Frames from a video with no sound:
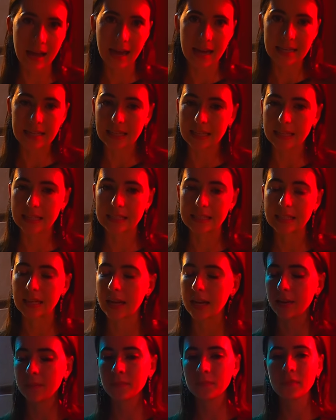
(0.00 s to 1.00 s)
had to get this
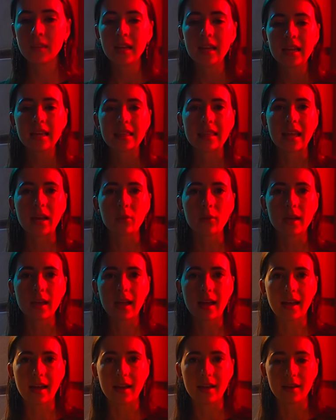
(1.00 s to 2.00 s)
again. Then we
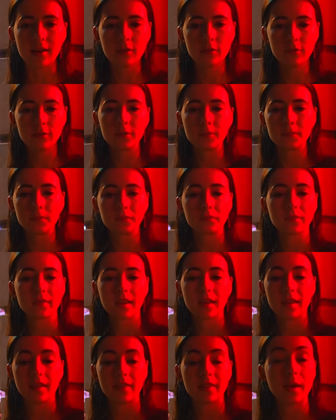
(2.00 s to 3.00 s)
have
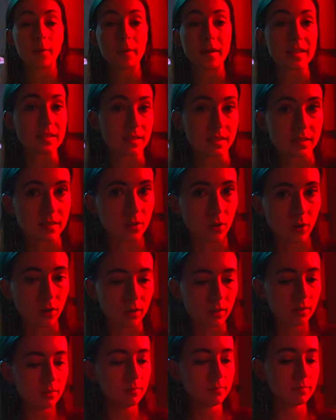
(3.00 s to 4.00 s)
the pizza
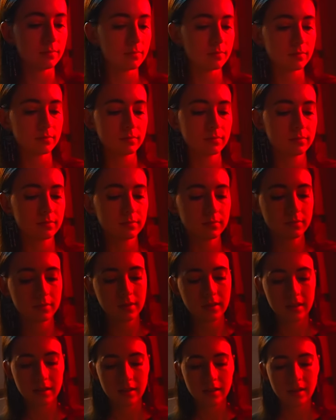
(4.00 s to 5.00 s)
skull. Let's see it.
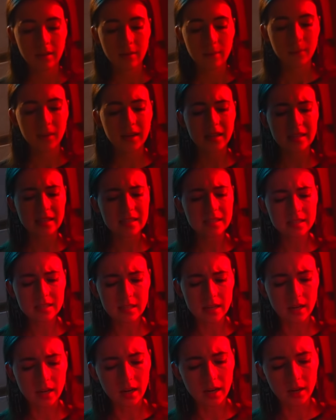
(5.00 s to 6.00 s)
But this
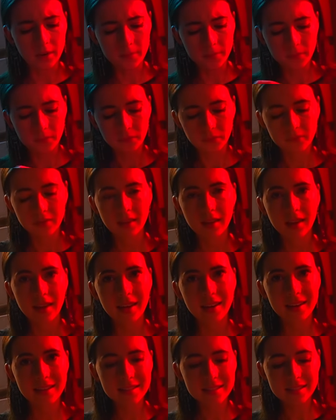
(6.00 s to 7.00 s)
year,
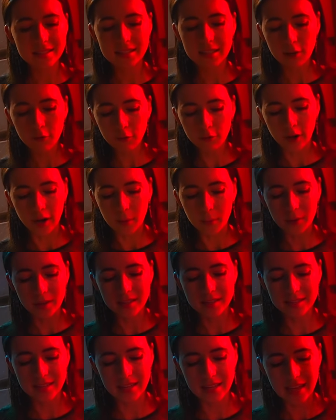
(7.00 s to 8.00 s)
it is different
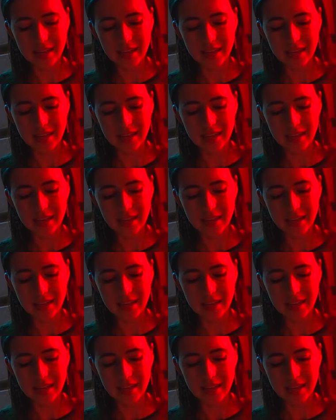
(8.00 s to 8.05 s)
because it